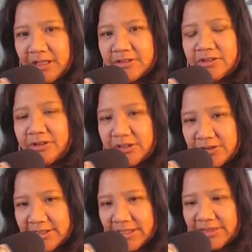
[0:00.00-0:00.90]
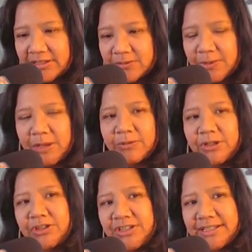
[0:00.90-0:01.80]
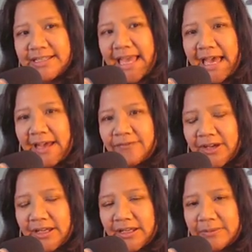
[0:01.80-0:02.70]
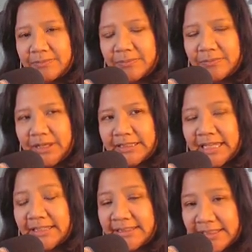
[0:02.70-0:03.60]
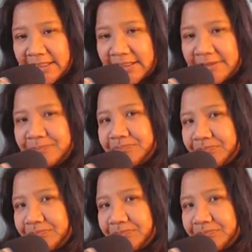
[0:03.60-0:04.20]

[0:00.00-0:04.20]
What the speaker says: So you could use it this way where you just have an idea